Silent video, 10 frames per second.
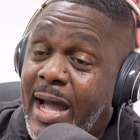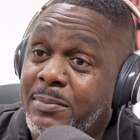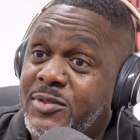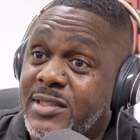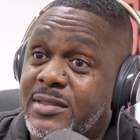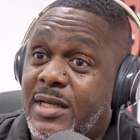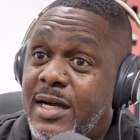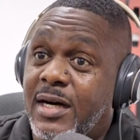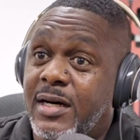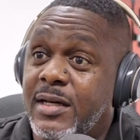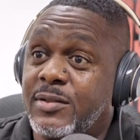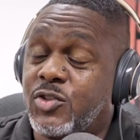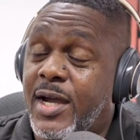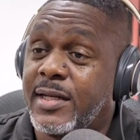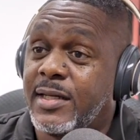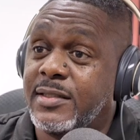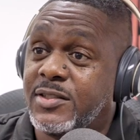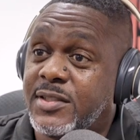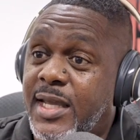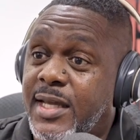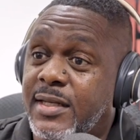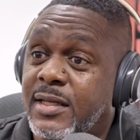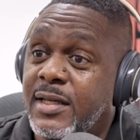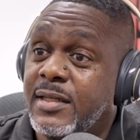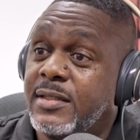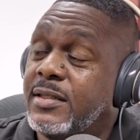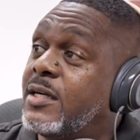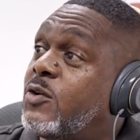I'm just trying to understand gangster,